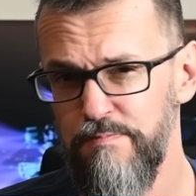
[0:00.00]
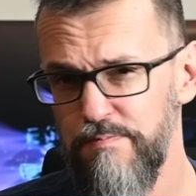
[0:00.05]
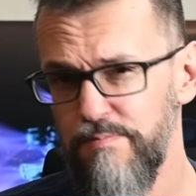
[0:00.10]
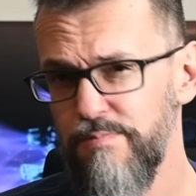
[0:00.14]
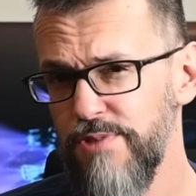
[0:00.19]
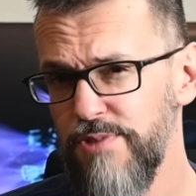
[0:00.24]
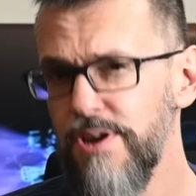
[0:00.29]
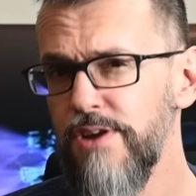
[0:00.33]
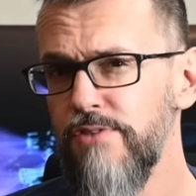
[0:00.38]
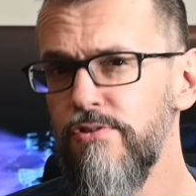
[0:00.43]

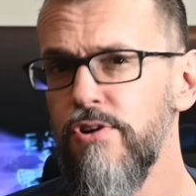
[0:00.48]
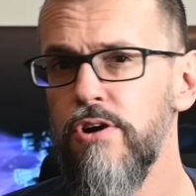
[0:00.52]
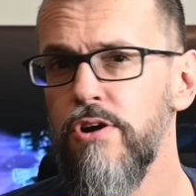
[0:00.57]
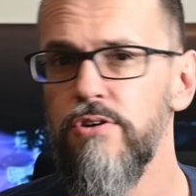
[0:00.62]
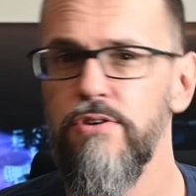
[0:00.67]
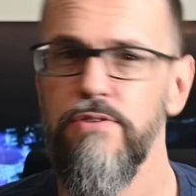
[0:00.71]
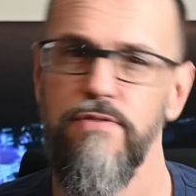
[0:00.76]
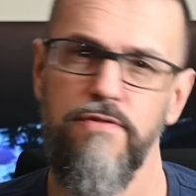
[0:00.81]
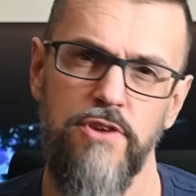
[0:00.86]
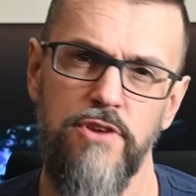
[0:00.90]
There
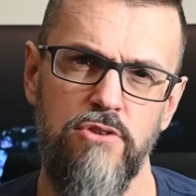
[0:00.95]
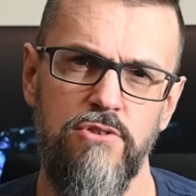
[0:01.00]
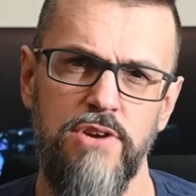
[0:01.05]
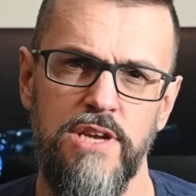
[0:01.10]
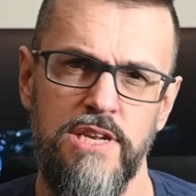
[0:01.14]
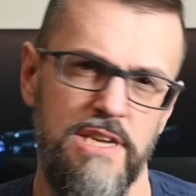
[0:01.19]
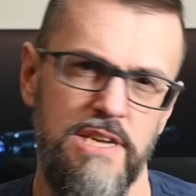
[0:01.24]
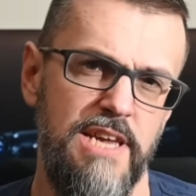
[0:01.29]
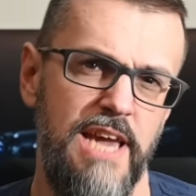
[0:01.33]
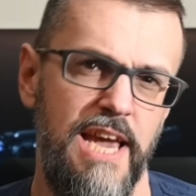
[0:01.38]
are a few
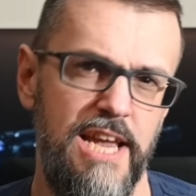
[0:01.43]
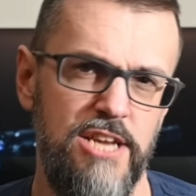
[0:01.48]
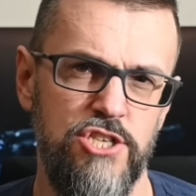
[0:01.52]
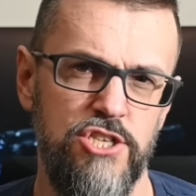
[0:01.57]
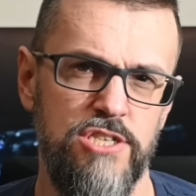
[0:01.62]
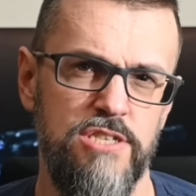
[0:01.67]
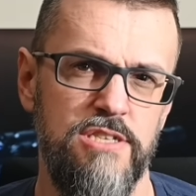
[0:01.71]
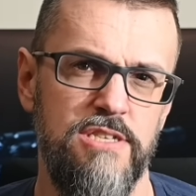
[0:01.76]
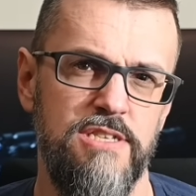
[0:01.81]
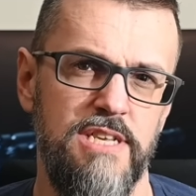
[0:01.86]

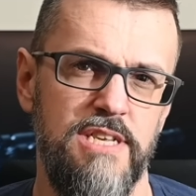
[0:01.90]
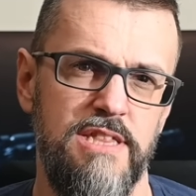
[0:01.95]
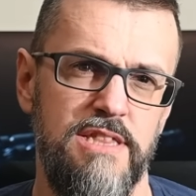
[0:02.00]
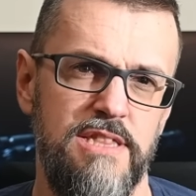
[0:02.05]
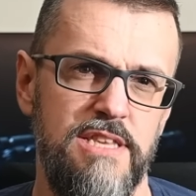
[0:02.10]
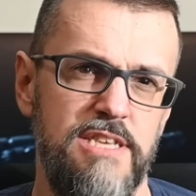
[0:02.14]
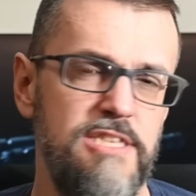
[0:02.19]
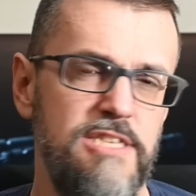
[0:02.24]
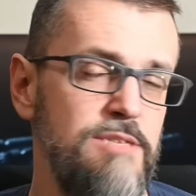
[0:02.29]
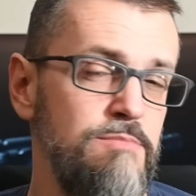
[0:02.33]
indications
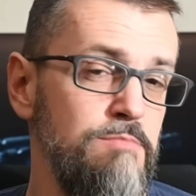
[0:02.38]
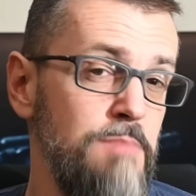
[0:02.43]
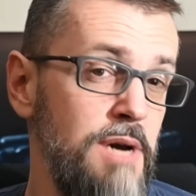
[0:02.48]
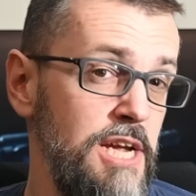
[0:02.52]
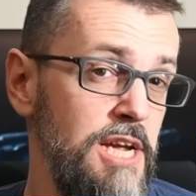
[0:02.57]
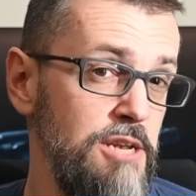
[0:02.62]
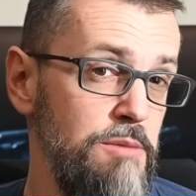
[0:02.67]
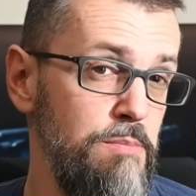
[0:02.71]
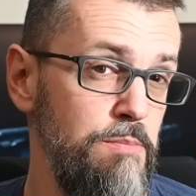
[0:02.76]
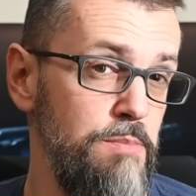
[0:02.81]
that this
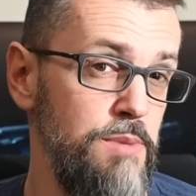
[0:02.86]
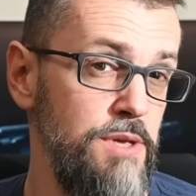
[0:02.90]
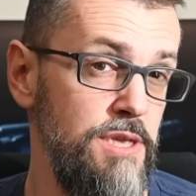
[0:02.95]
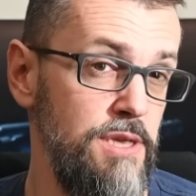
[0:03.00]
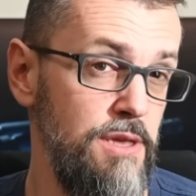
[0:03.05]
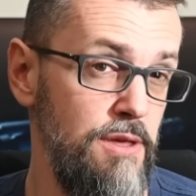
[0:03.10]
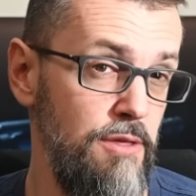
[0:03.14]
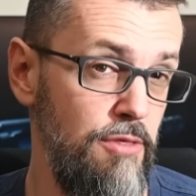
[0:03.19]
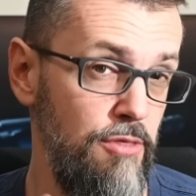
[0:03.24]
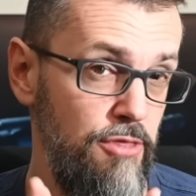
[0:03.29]
might
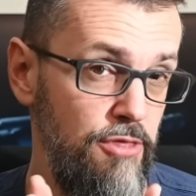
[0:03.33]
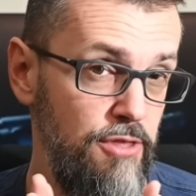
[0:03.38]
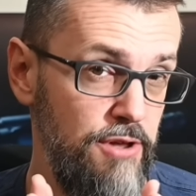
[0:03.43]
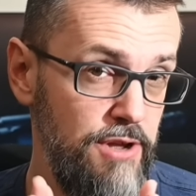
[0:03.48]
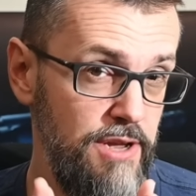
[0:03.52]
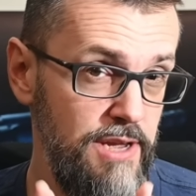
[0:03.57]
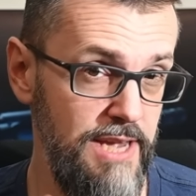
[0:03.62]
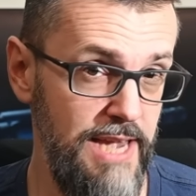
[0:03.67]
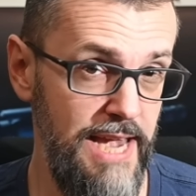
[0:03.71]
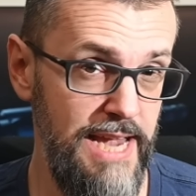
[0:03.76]
be the
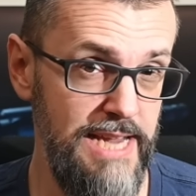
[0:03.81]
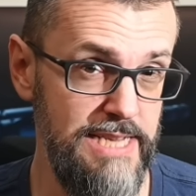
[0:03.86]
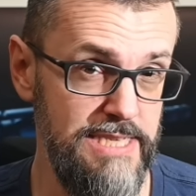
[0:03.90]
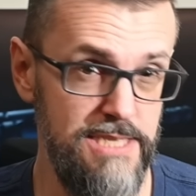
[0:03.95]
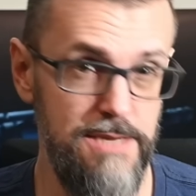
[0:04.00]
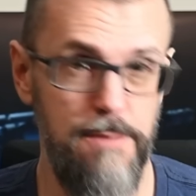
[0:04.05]
case.